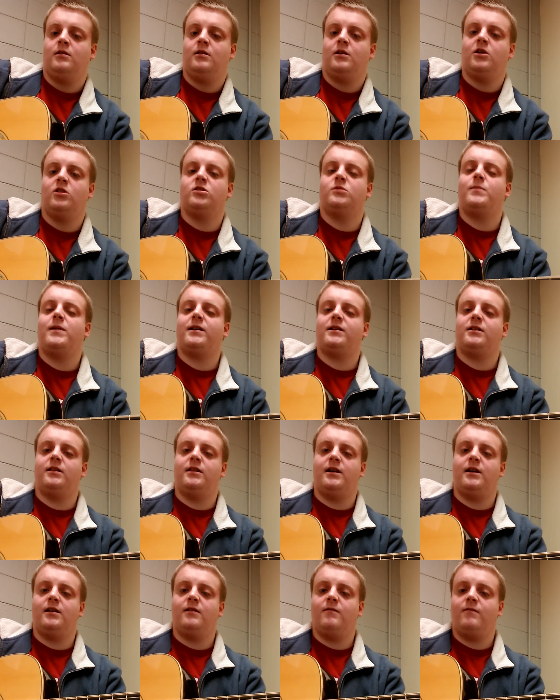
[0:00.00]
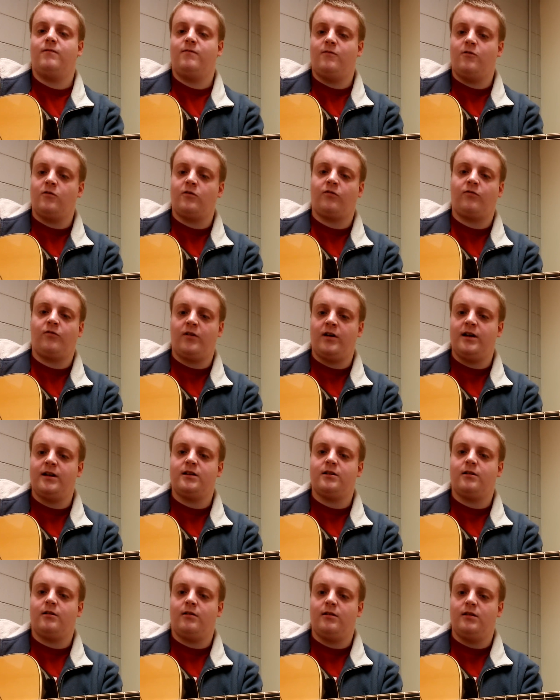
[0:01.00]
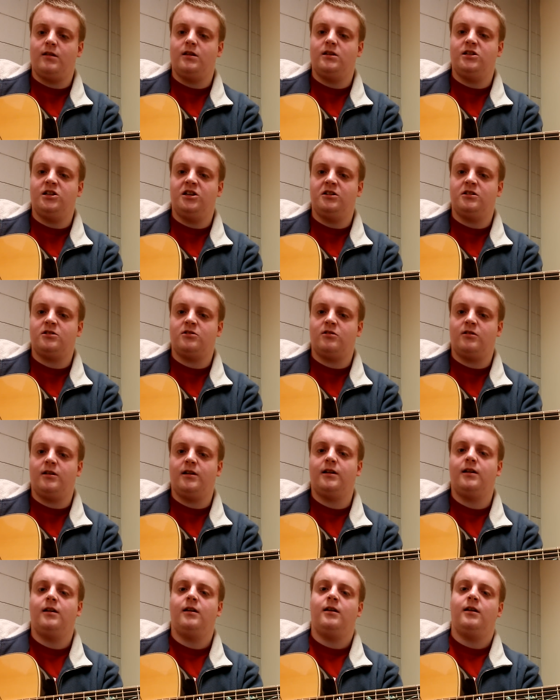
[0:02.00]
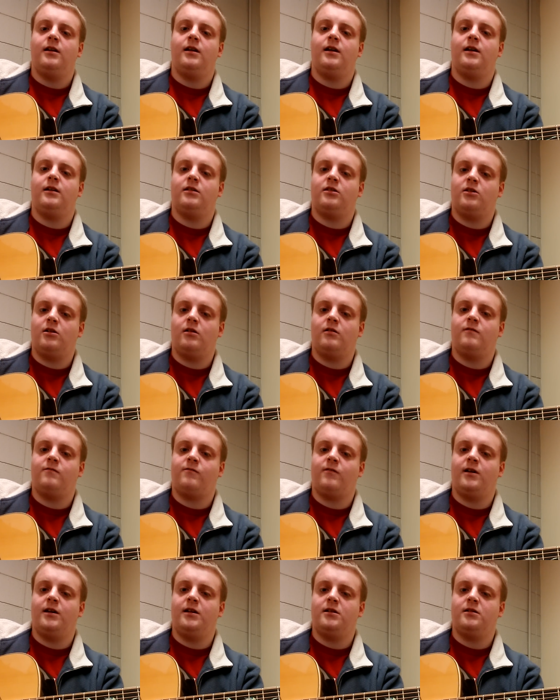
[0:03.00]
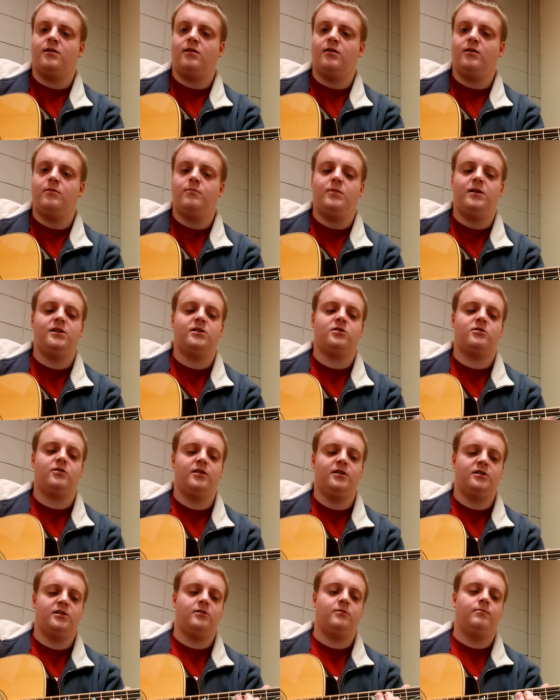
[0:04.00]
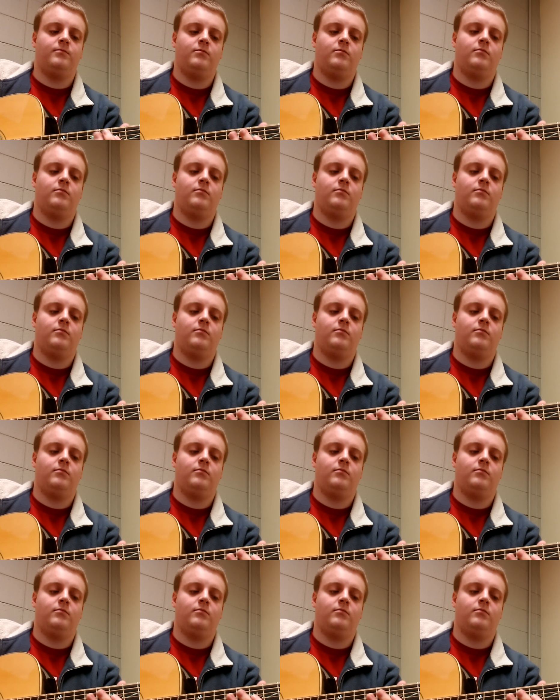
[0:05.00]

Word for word: it goes back to that fourth fret on the G string and third fret on the B string. So.